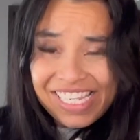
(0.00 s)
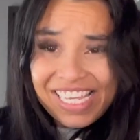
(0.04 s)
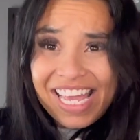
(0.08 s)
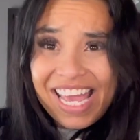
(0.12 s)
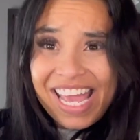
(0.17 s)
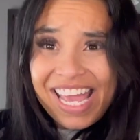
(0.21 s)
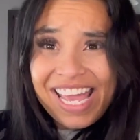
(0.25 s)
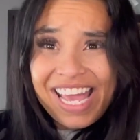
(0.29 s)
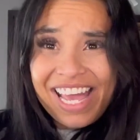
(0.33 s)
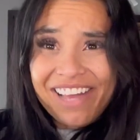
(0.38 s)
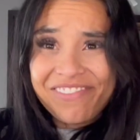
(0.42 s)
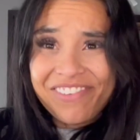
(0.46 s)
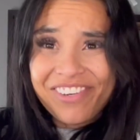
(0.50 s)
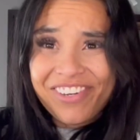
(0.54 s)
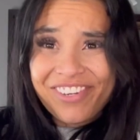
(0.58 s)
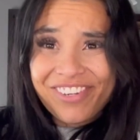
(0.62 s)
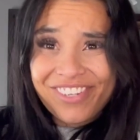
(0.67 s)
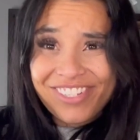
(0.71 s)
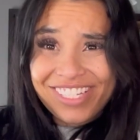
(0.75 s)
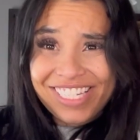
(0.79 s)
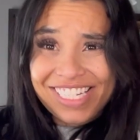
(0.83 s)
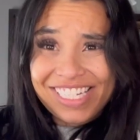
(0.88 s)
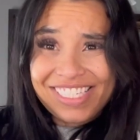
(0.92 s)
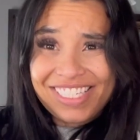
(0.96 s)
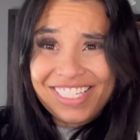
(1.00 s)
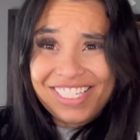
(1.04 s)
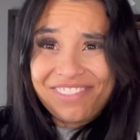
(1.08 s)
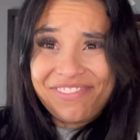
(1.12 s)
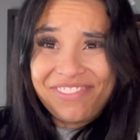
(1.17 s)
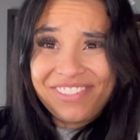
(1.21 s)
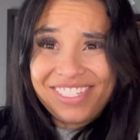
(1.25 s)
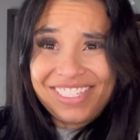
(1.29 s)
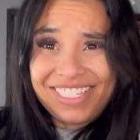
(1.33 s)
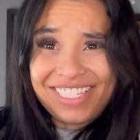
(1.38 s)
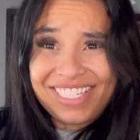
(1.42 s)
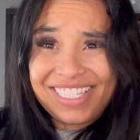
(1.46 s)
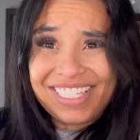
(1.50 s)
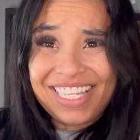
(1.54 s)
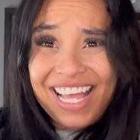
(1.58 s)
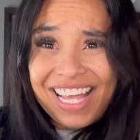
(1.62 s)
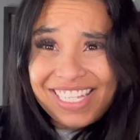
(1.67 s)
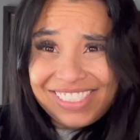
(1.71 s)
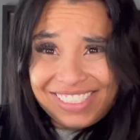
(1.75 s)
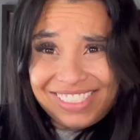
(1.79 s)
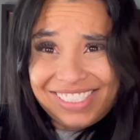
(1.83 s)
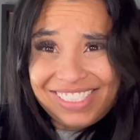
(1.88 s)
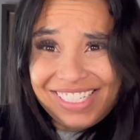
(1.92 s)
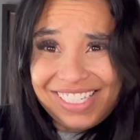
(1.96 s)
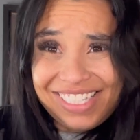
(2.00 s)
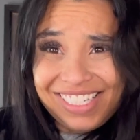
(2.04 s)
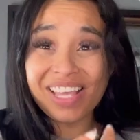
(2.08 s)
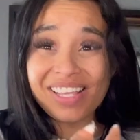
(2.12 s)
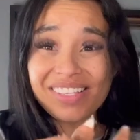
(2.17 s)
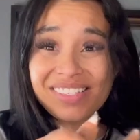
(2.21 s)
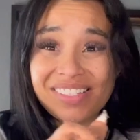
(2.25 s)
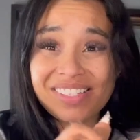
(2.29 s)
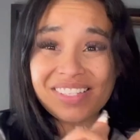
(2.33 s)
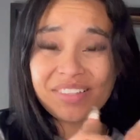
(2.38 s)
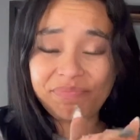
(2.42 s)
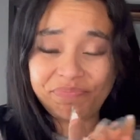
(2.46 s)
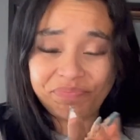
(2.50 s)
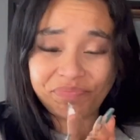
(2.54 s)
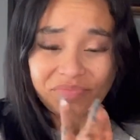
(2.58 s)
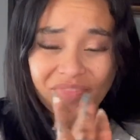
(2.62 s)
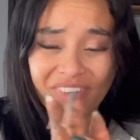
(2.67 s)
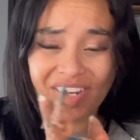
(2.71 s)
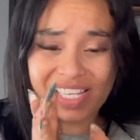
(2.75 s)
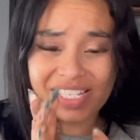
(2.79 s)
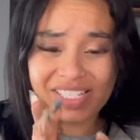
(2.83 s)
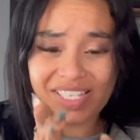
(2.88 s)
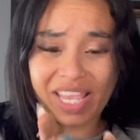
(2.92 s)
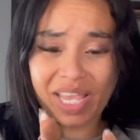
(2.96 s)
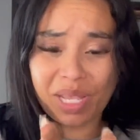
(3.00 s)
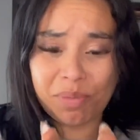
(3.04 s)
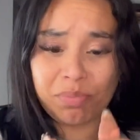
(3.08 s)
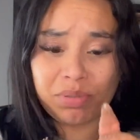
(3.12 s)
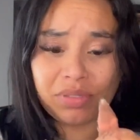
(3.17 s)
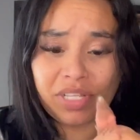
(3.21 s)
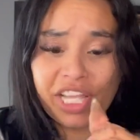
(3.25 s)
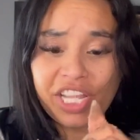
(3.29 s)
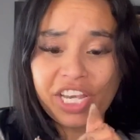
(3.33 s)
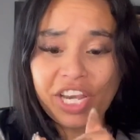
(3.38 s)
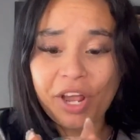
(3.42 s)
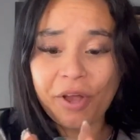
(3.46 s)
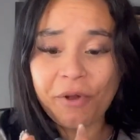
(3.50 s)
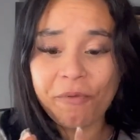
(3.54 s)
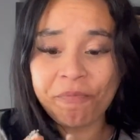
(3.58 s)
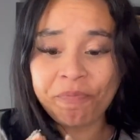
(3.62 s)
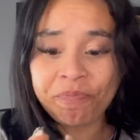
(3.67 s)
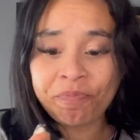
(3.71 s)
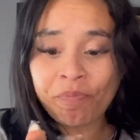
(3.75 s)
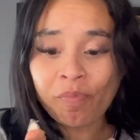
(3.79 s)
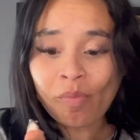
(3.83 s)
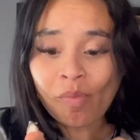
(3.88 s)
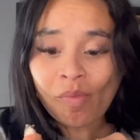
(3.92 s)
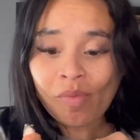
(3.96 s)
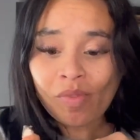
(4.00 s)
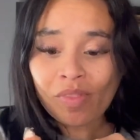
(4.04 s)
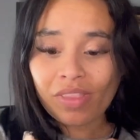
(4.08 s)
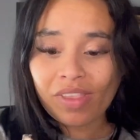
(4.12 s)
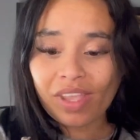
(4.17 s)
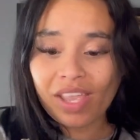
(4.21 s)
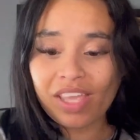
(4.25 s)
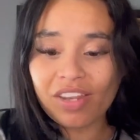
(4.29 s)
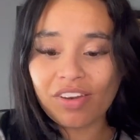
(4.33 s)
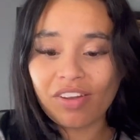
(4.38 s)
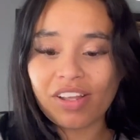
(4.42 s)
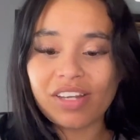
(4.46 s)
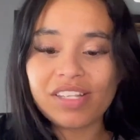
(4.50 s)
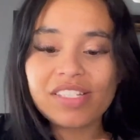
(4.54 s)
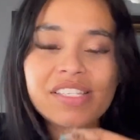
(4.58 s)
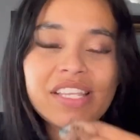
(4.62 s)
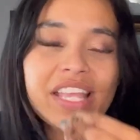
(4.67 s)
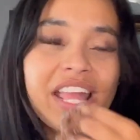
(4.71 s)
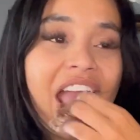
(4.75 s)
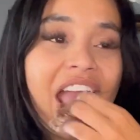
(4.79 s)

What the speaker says: I have acrylics. This feels disgusting. This is like Play-Doh, and honestly,